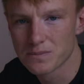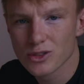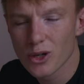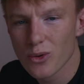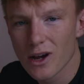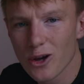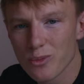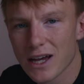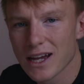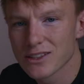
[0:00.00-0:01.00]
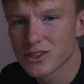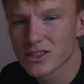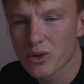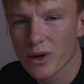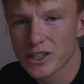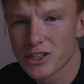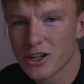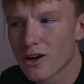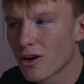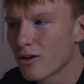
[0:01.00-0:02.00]
So I hope that answers the
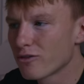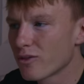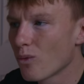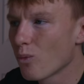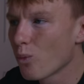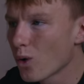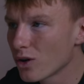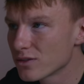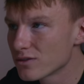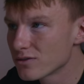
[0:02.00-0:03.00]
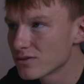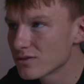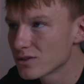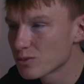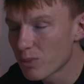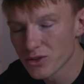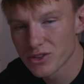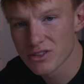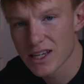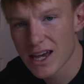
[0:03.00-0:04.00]
question of what
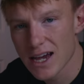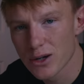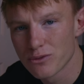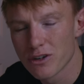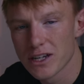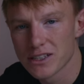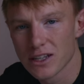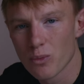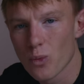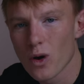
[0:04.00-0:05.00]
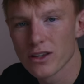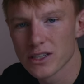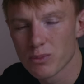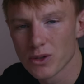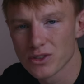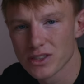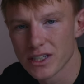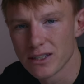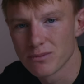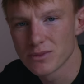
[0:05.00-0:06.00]
sponsors get out of racing and why they sponsor
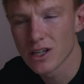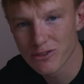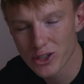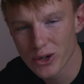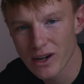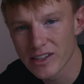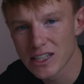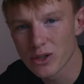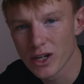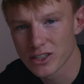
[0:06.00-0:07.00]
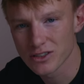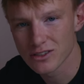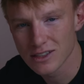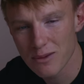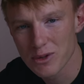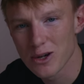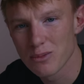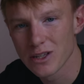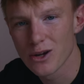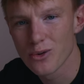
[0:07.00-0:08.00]
teams. If you do have any questions, let me know
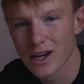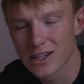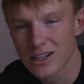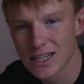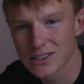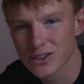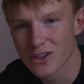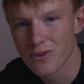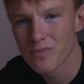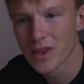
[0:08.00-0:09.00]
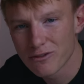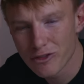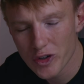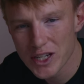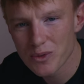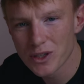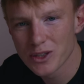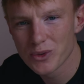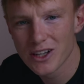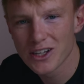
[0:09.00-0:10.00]
below and I'll answer them. And for anyone
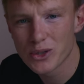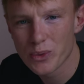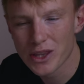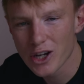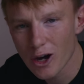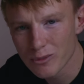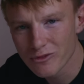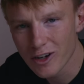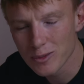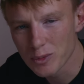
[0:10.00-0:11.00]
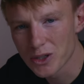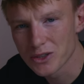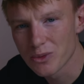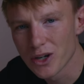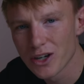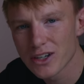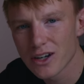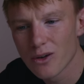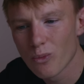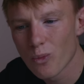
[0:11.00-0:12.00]
that would like to win the carbon fiber bodywork,
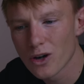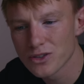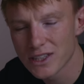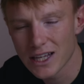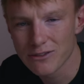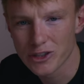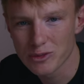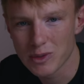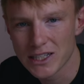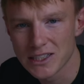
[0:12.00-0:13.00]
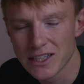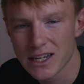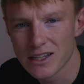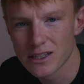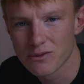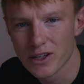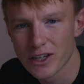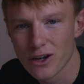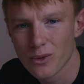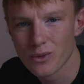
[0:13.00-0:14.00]
whilst the advert's playing at the end of this
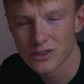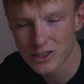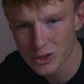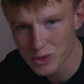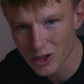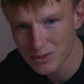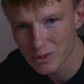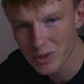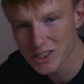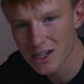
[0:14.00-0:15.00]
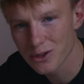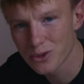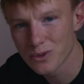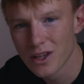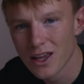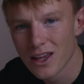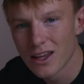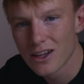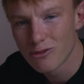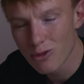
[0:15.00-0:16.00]
video, subscribe to my channel,
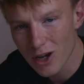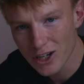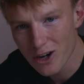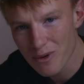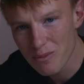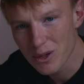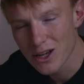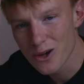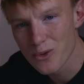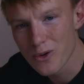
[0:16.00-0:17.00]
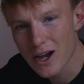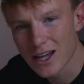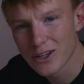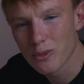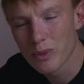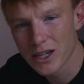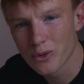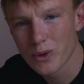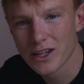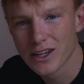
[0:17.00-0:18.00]
write a comment below, and I'll pick a
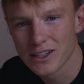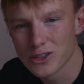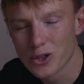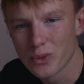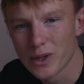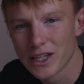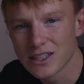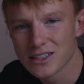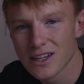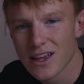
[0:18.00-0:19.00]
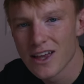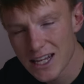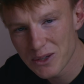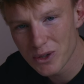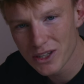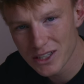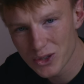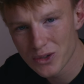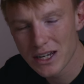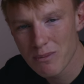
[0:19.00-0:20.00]
winner in 2 weeks. Anyone that is
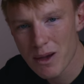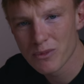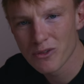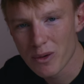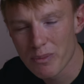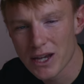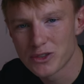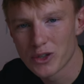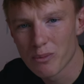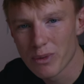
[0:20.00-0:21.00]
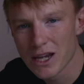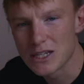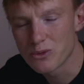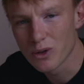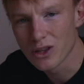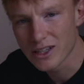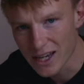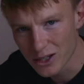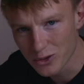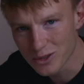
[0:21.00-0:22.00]
already a member of my Patreon page will
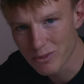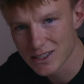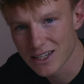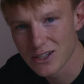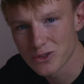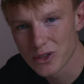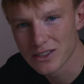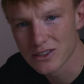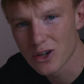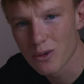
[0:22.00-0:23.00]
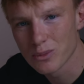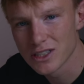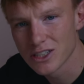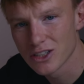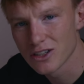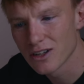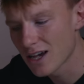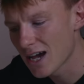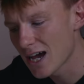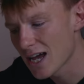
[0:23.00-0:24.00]
get an automatic entry into the competition,
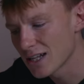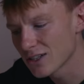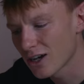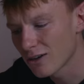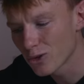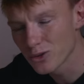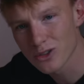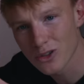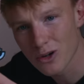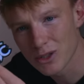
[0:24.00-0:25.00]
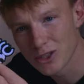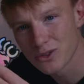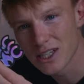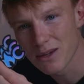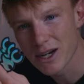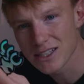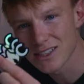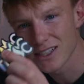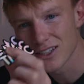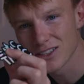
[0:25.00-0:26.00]
and I've also got my new T-Max
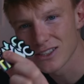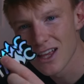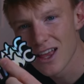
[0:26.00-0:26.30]
stickers.